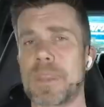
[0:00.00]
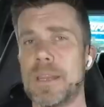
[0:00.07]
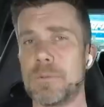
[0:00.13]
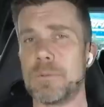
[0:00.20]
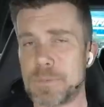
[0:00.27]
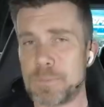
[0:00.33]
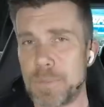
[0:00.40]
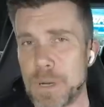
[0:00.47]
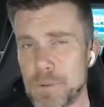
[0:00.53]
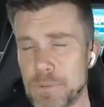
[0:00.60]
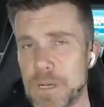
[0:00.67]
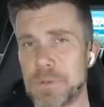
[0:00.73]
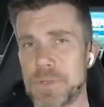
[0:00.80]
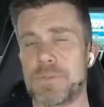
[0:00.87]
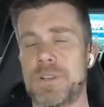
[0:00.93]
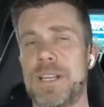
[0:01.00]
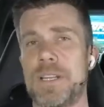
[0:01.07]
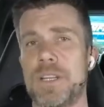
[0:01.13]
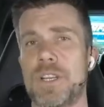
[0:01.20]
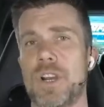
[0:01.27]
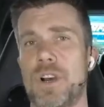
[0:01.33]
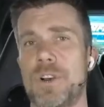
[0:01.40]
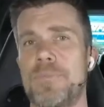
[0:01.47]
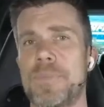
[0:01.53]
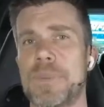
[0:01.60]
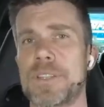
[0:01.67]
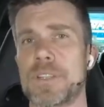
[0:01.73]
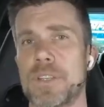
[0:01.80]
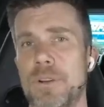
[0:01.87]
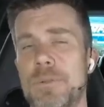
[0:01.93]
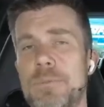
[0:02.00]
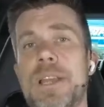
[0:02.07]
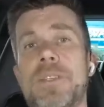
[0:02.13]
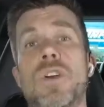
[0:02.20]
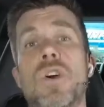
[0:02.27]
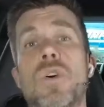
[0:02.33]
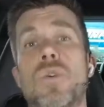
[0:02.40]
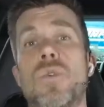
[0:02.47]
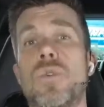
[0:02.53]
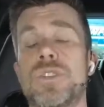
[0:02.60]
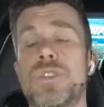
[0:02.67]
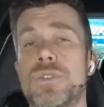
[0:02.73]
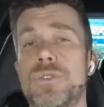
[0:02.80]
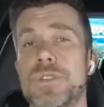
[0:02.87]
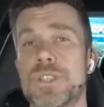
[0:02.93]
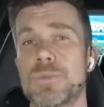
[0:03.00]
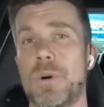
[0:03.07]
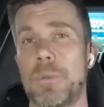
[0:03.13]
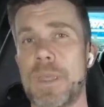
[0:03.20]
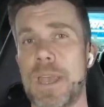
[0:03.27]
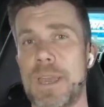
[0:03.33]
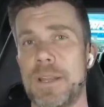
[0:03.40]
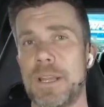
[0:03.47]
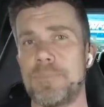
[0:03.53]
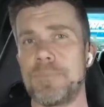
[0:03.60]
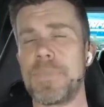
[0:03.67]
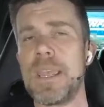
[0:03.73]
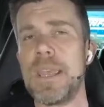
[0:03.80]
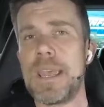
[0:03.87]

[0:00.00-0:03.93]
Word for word: It was built, it was ready to go, so we made the call to swap that in.